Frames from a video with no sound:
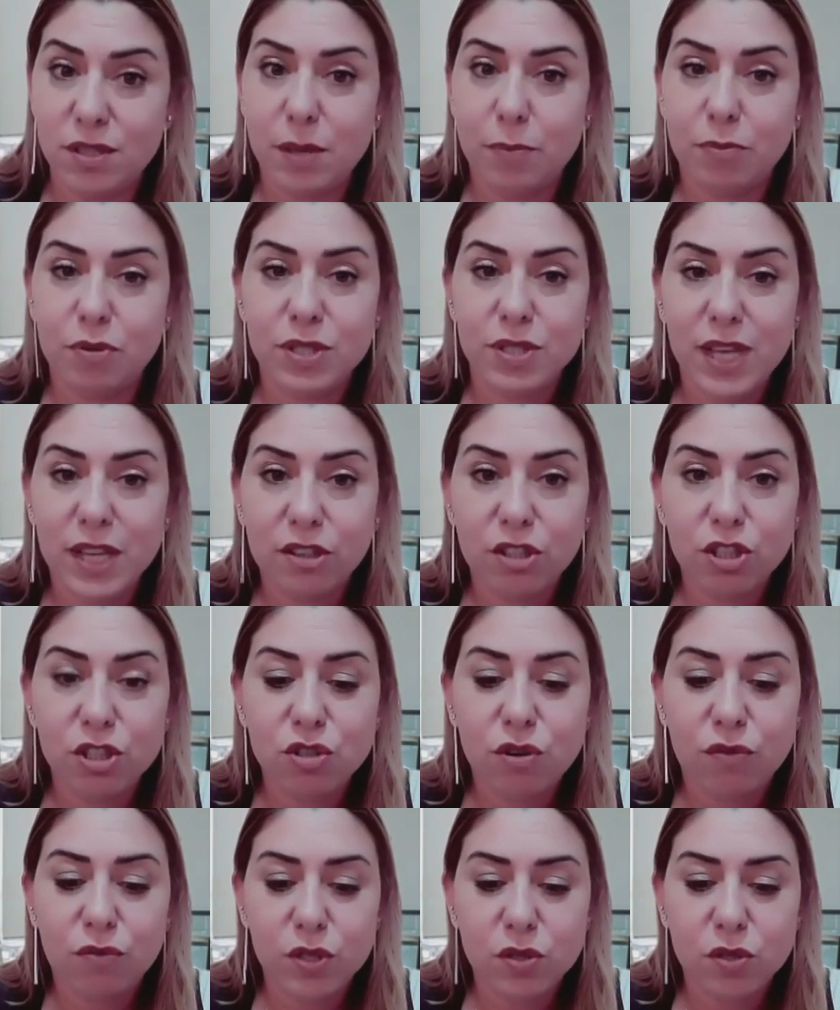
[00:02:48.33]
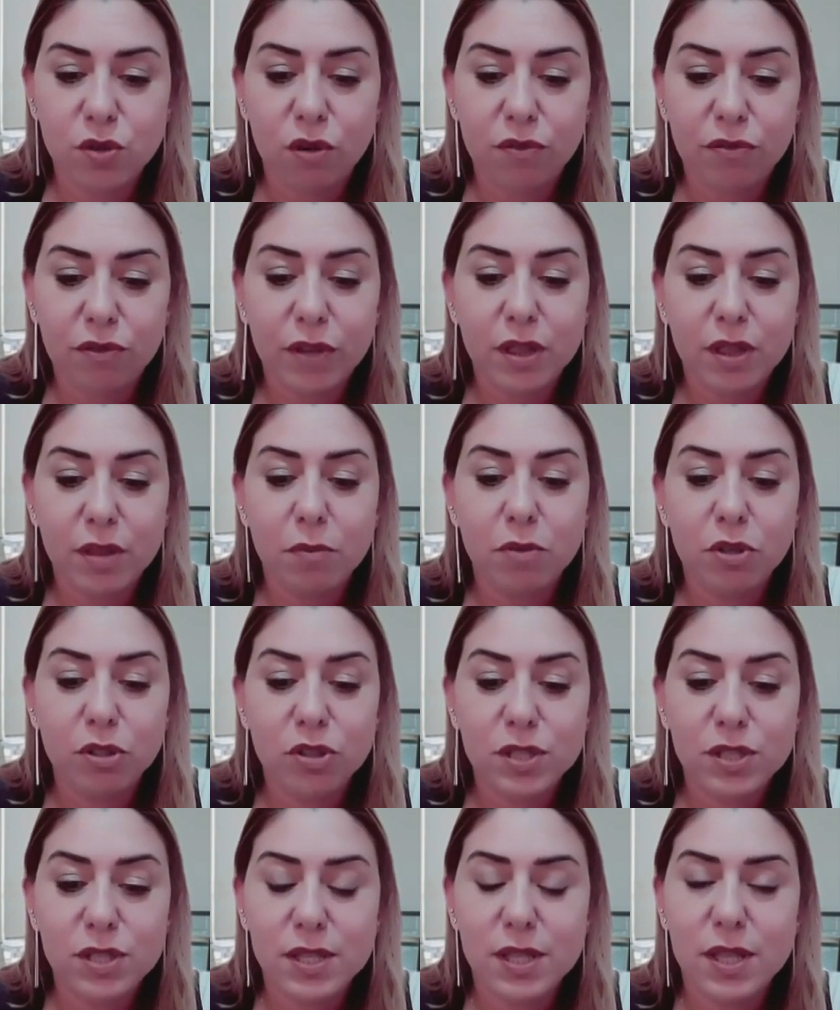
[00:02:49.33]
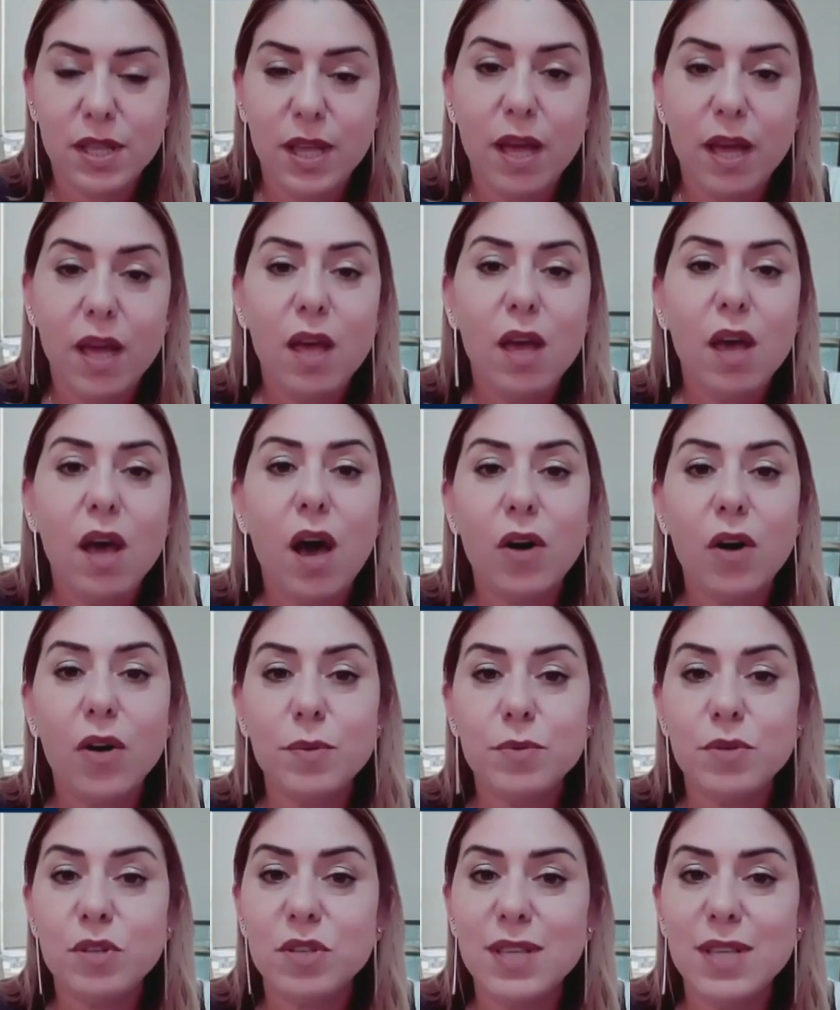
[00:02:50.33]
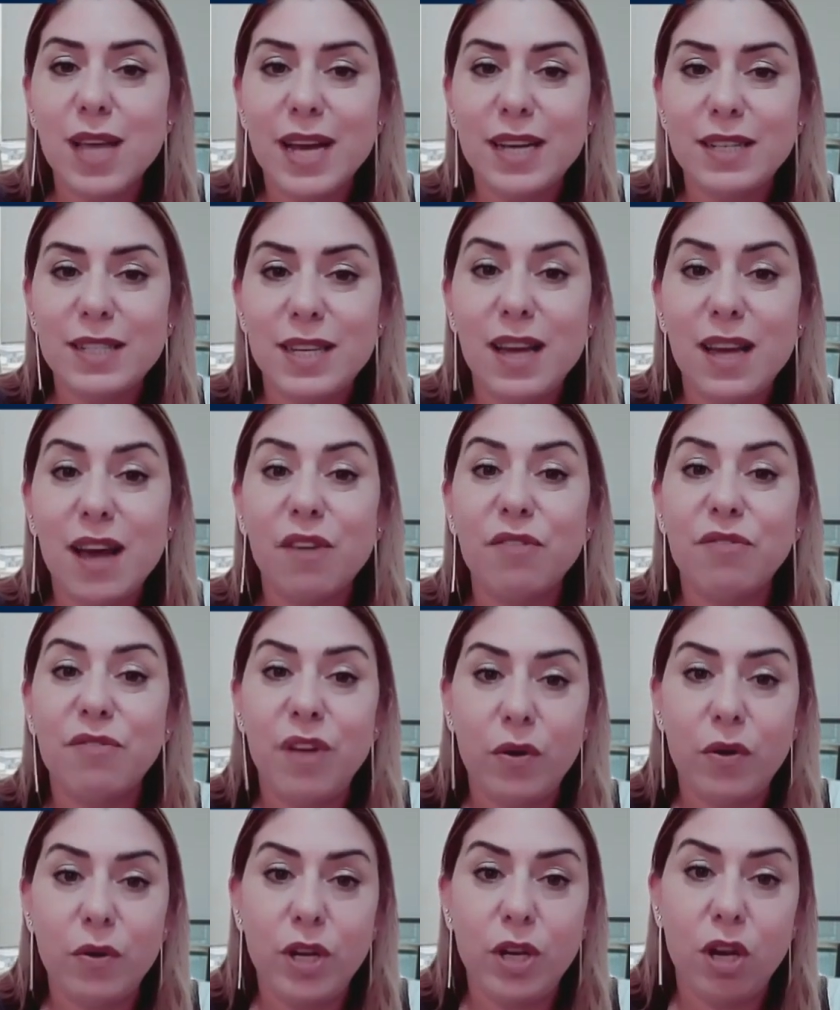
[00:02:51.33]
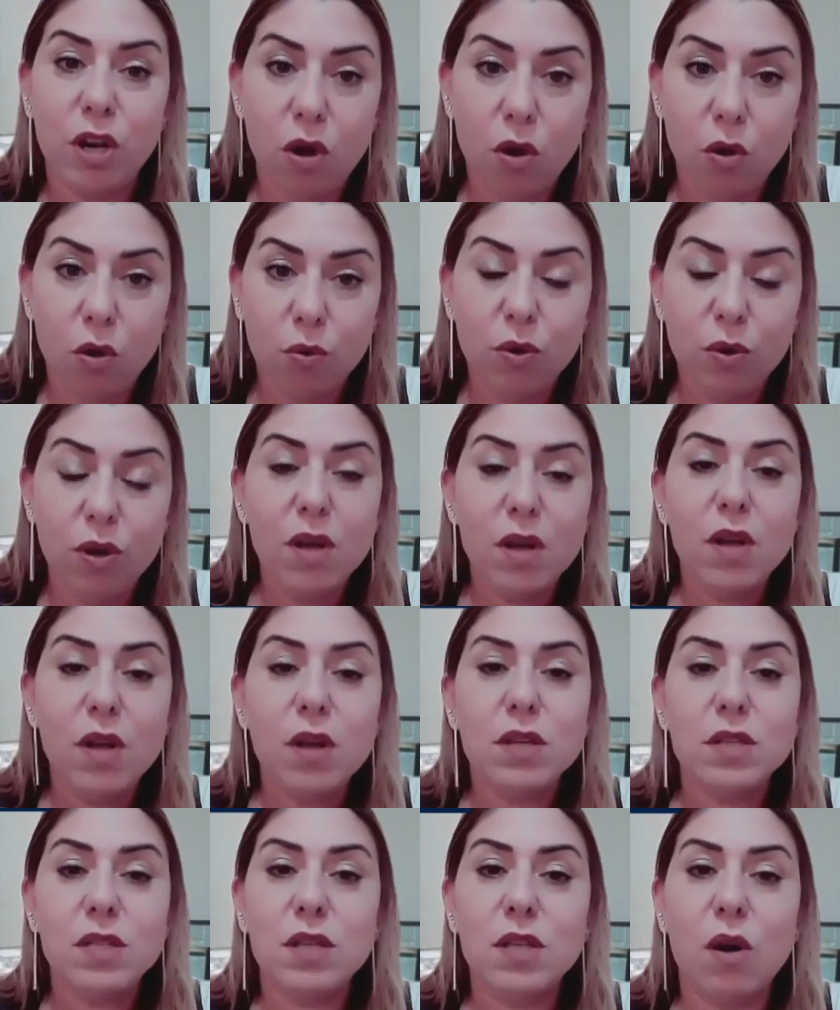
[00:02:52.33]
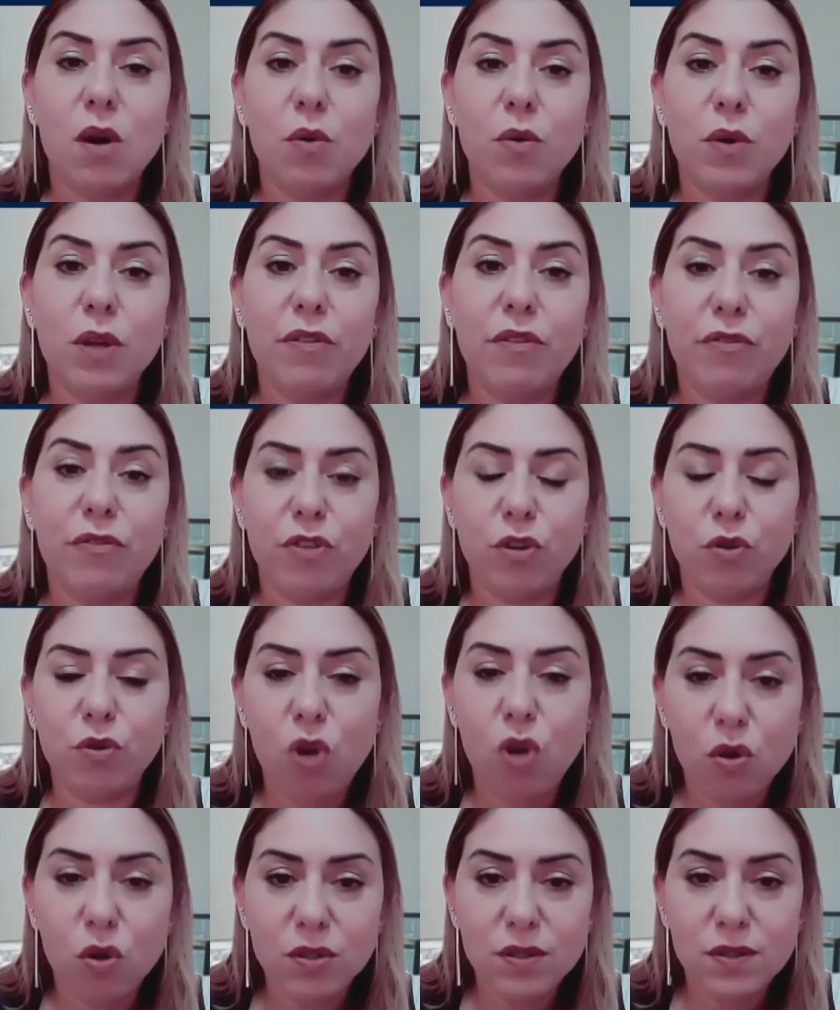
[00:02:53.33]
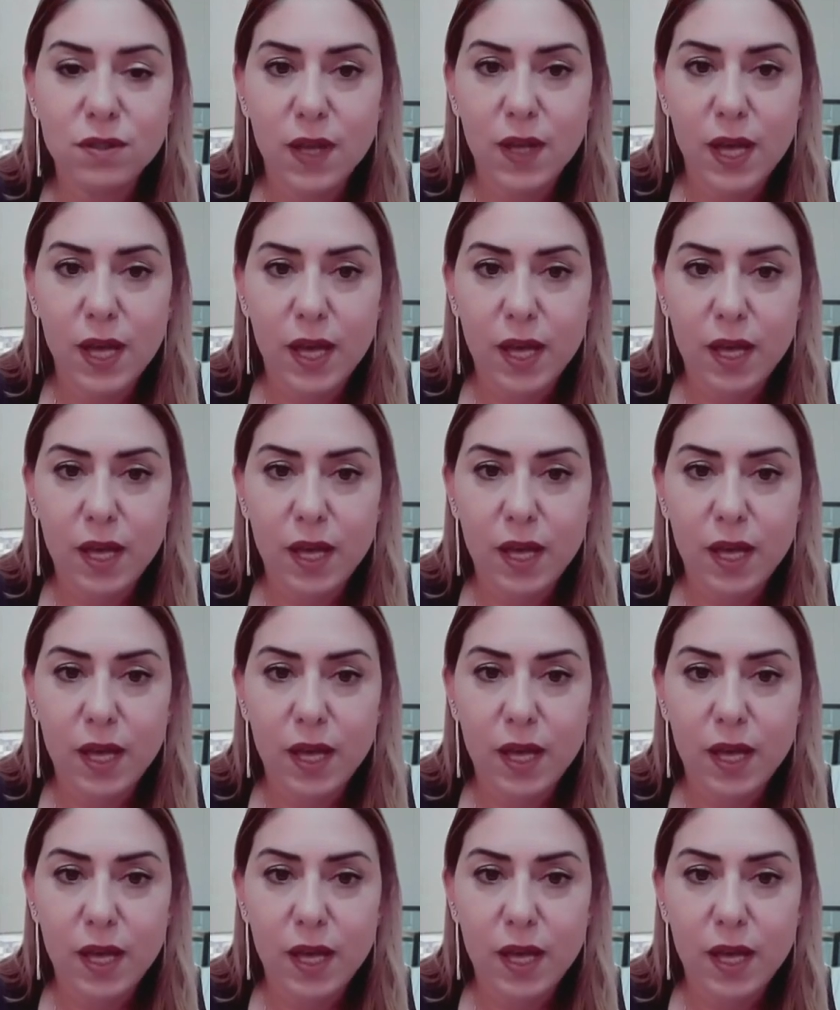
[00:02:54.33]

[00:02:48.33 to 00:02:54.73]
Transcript: The percentage of resolving the murders in the Arab society are very low. So if you don't,